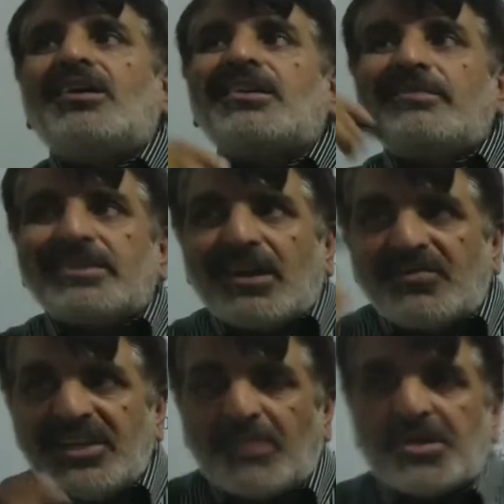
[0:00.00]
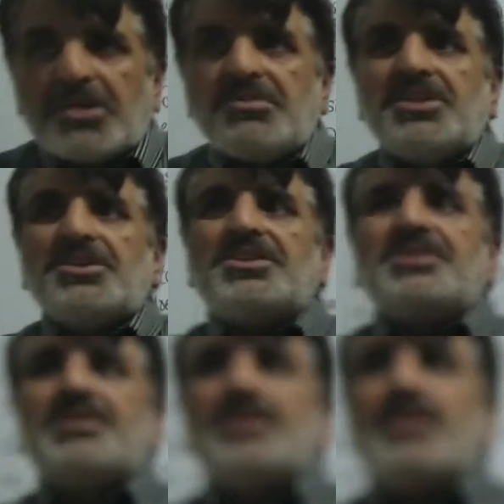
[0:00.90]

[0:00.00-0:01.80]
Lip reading: onomatopoeia may be here.